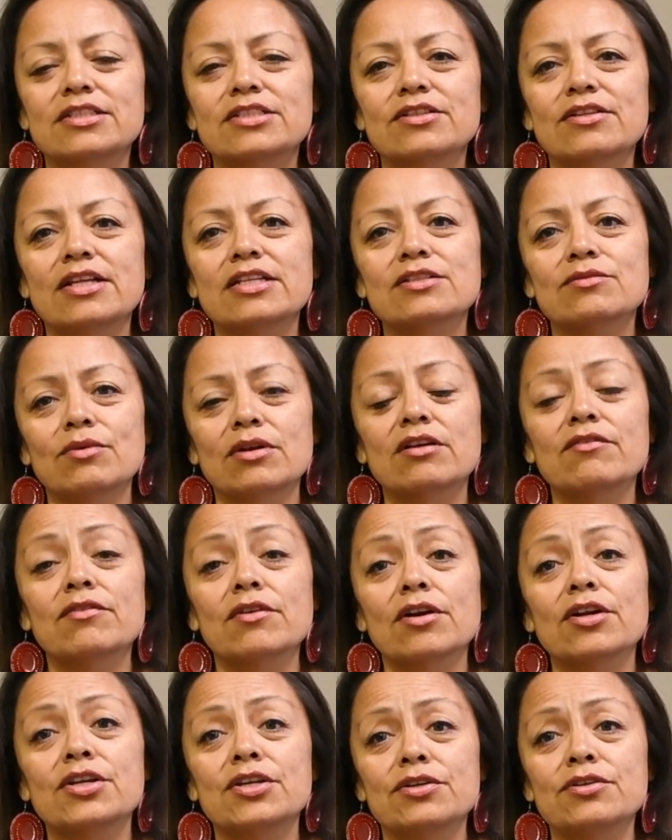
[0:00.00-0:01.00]
So that's one of
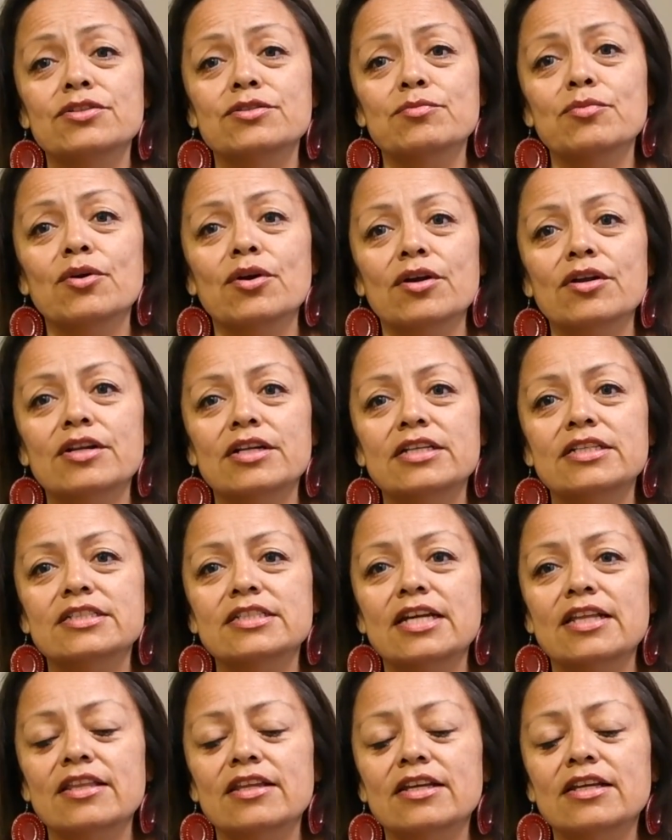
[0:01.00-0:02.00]
our huge priorities,
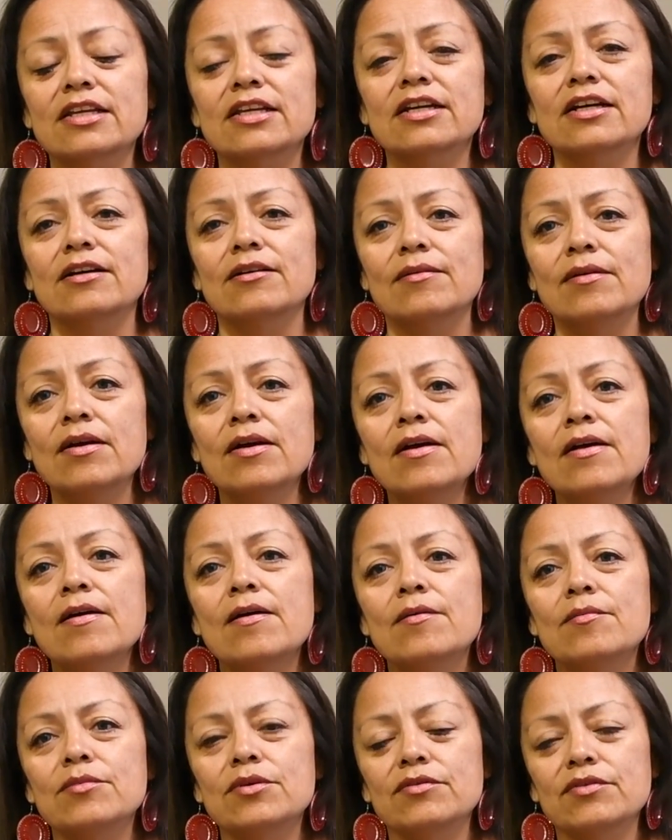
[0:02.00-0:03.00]
I think,
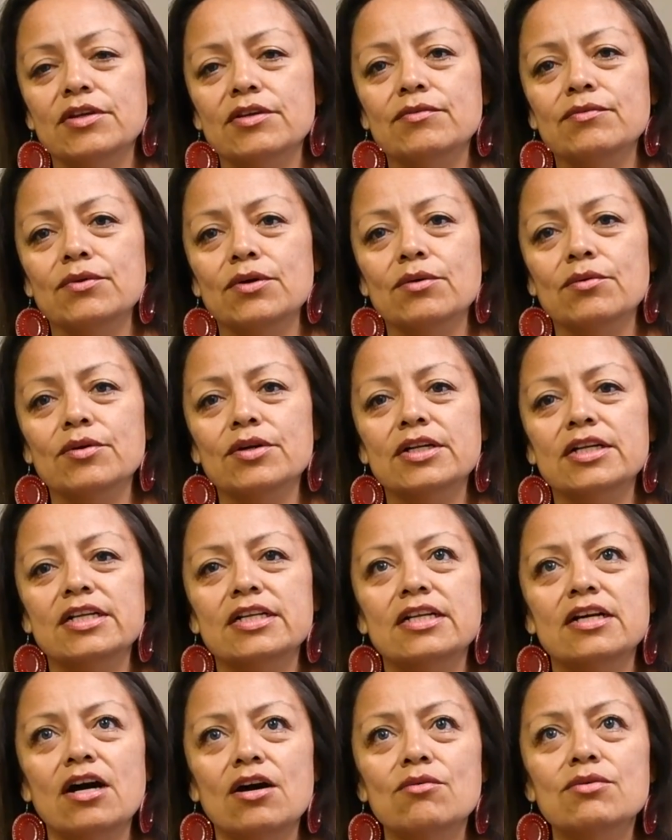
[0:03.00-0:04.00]
moving forward, and
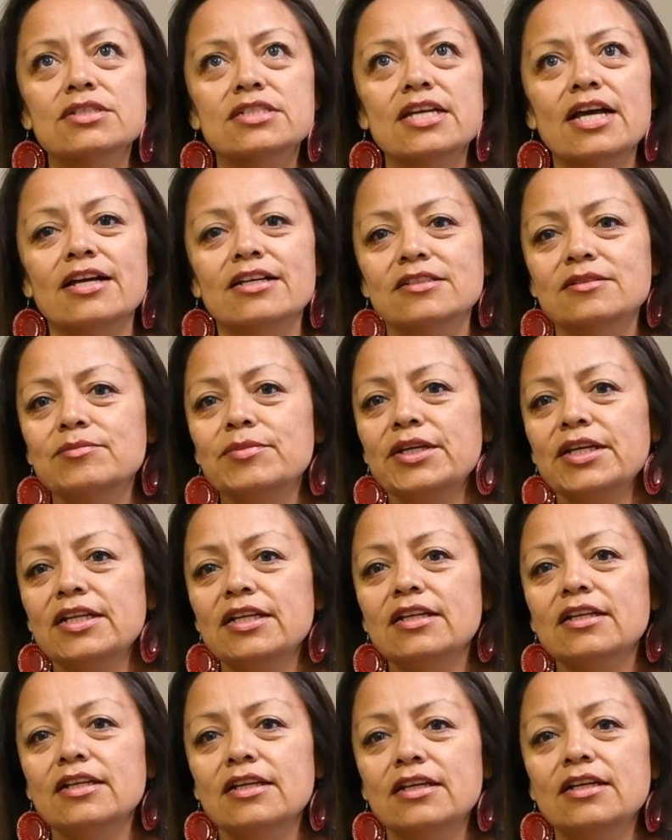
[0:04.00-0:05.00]
it always has
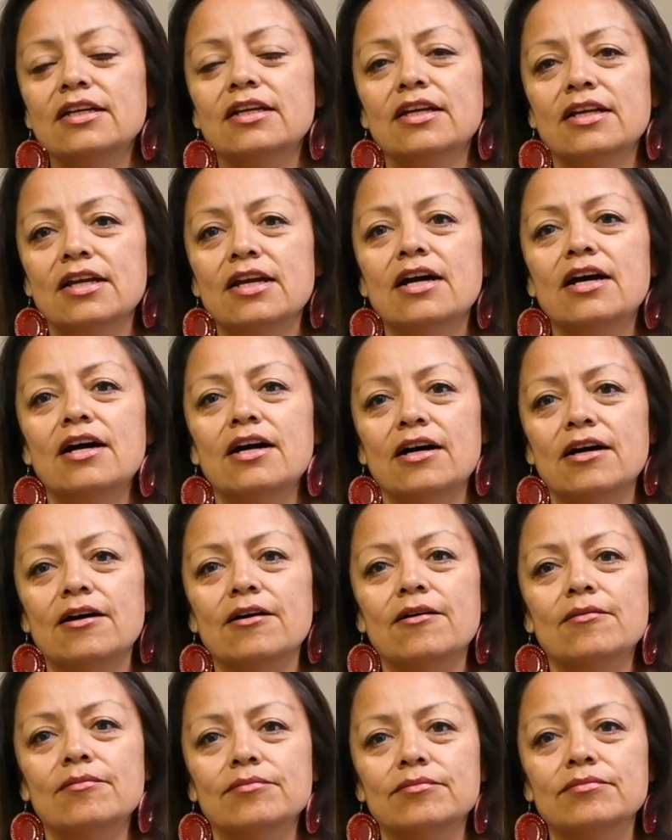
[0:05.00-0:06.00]
been.
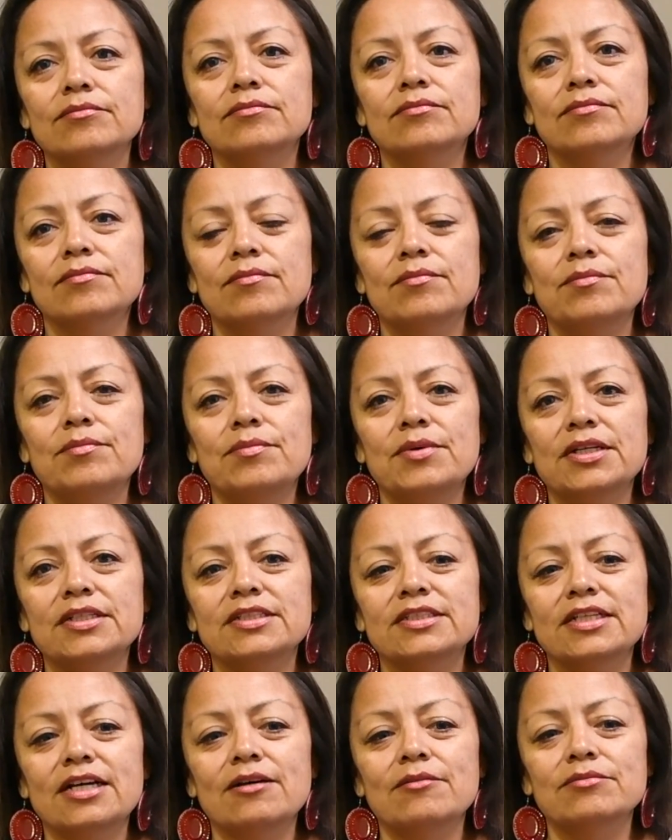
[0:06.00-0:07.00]
But
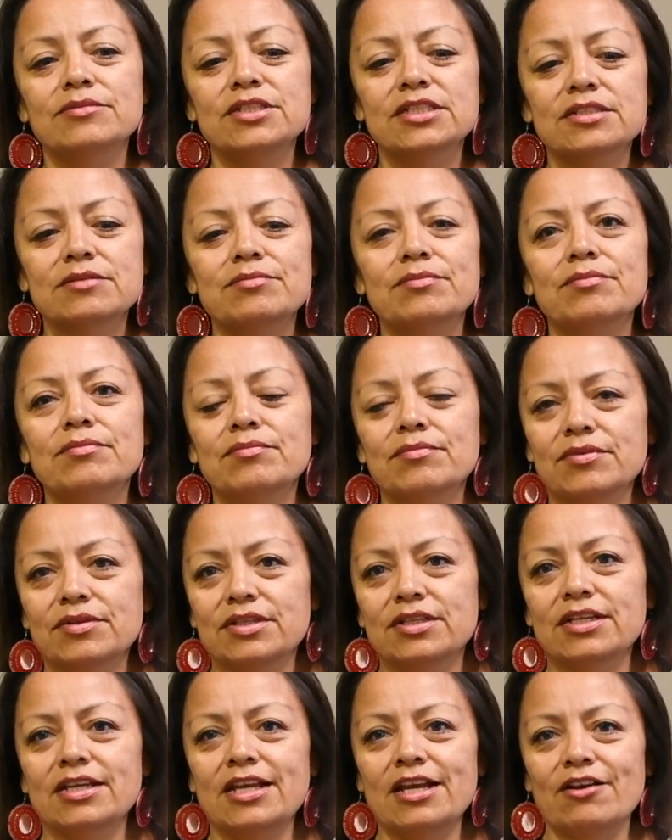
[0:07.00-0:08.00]
just
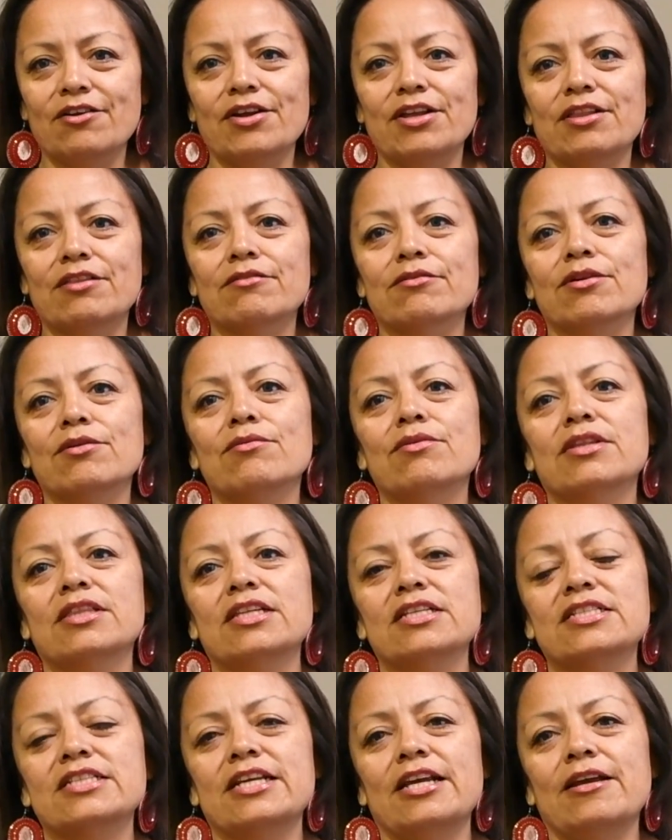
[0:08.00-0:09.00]
carrying through
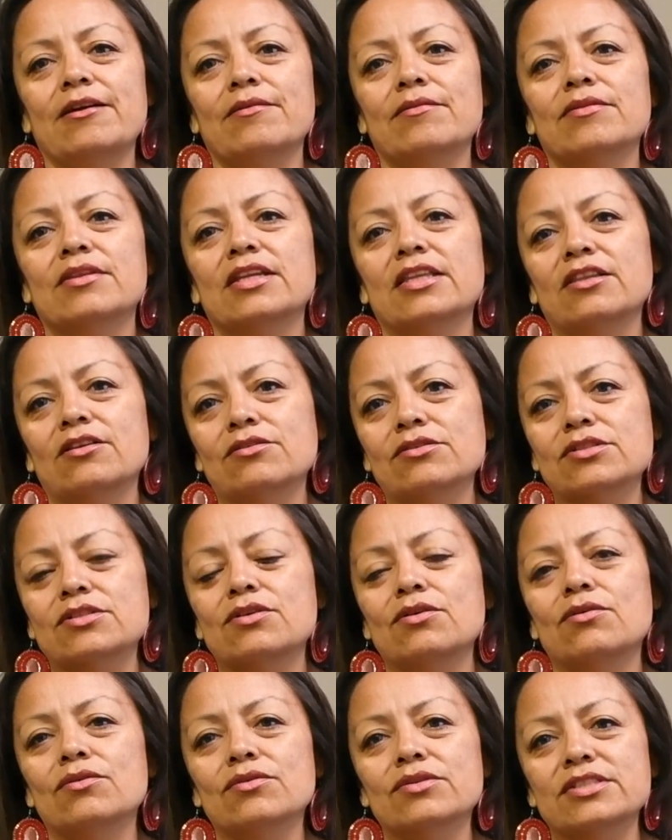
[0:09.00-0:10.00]
with those
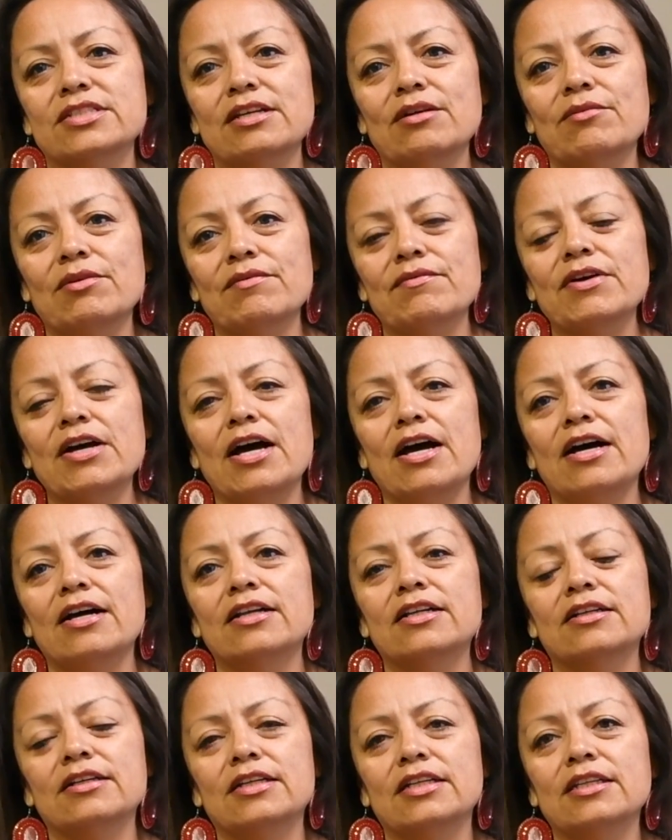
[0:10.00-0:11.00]
goals that we've
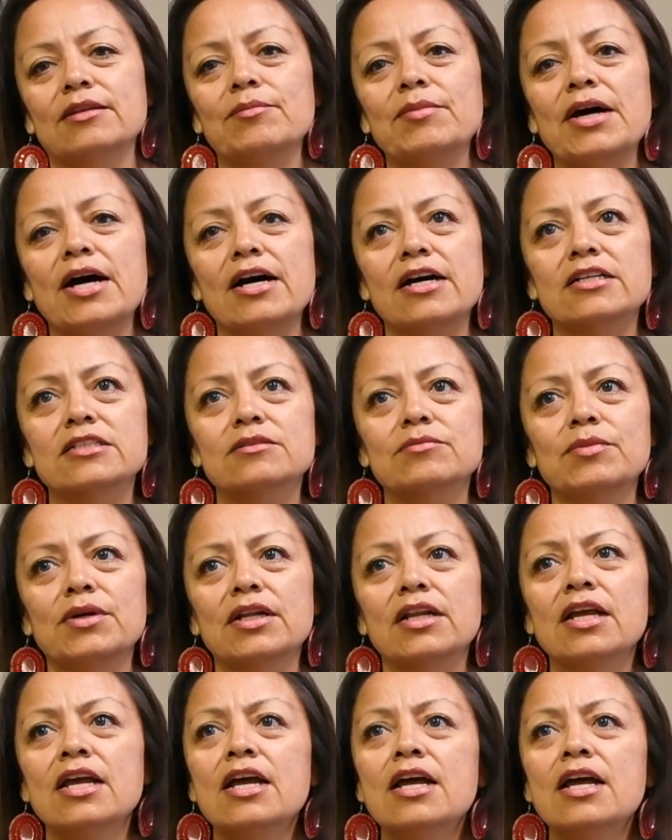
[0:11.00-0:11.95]
had in the past, but